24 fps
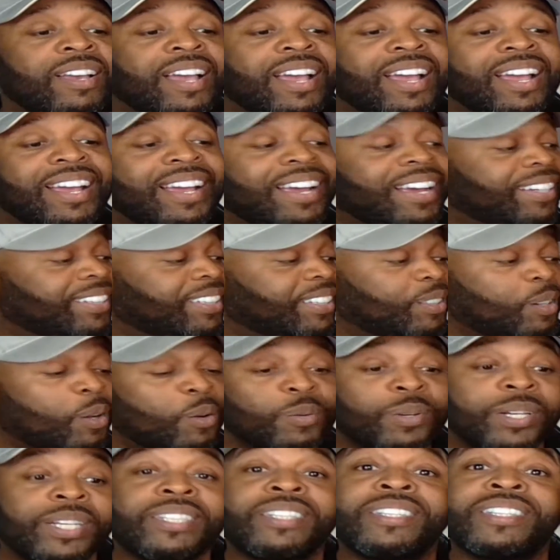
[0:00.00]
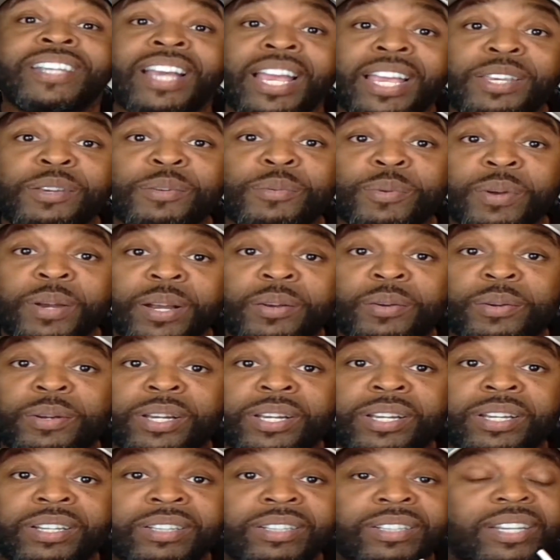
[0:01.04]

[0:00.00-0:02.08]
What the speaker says: And so in January,